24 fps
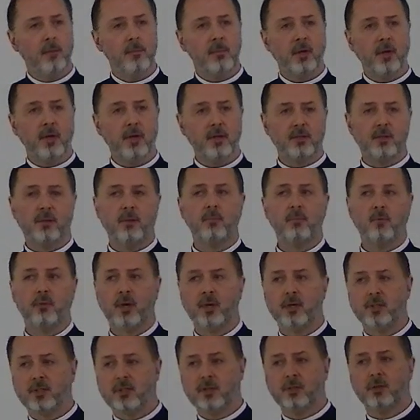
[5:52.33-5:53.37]
because the
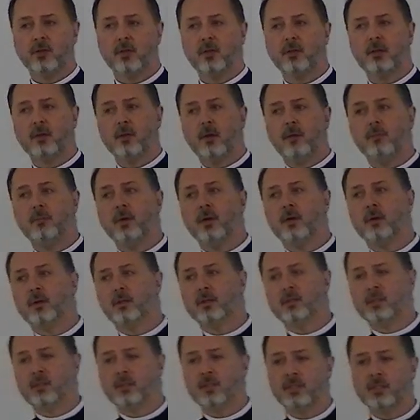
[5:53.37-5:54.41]
priesthood, the
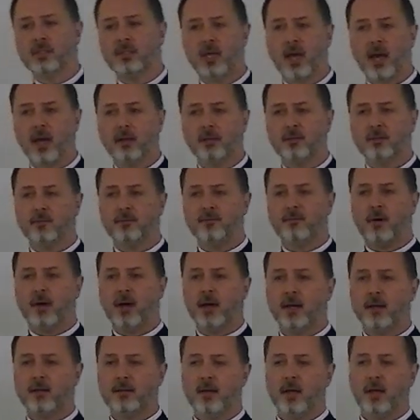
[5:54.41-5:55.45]
ability to
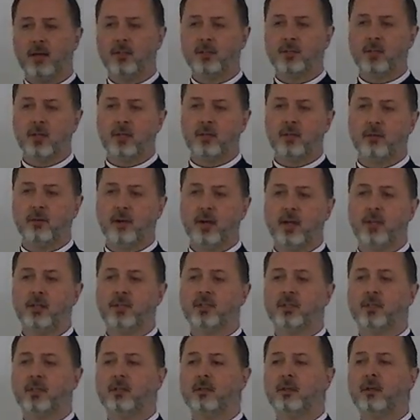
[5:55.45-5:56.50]
sanctify in that
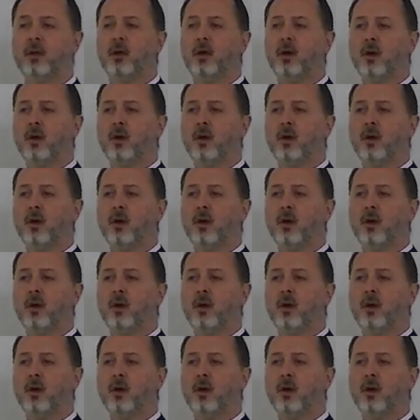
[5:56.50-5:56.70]
generation,